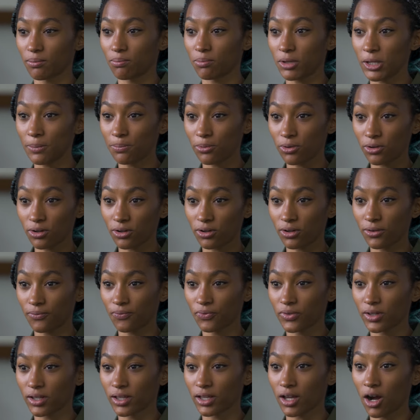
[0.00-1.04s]
24
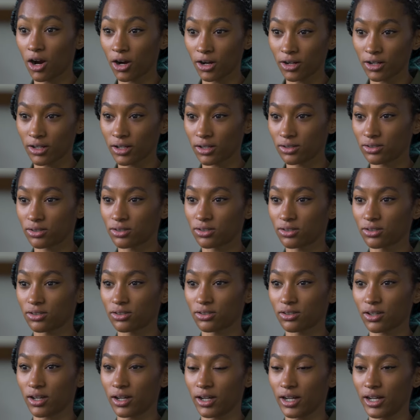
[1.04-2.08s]
frames per second
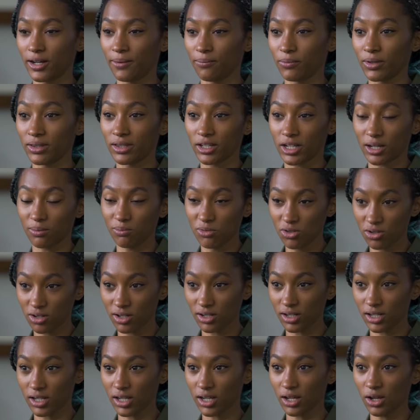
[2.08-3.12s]
with a
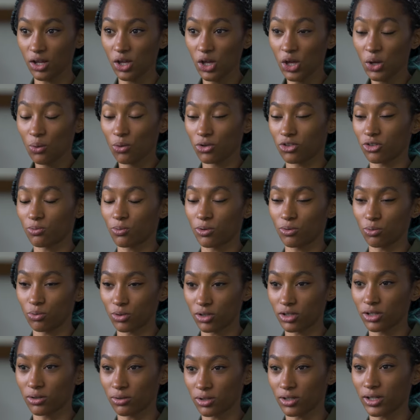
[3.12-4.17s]
1/50th second shutter
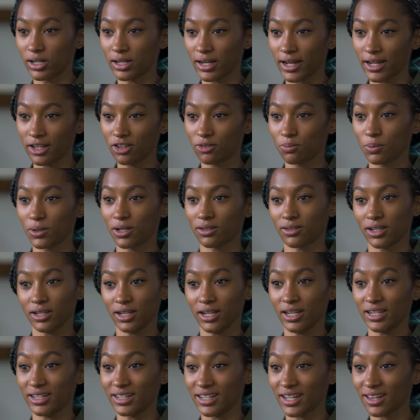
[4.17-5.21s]
speed to achieve a more
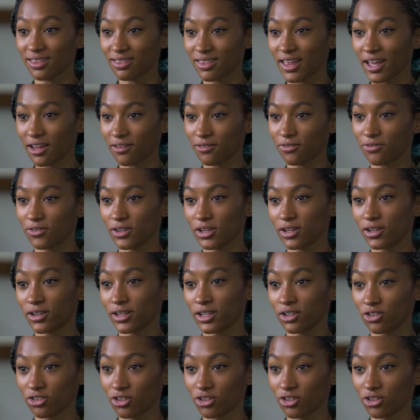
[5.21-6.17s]
cinematic look.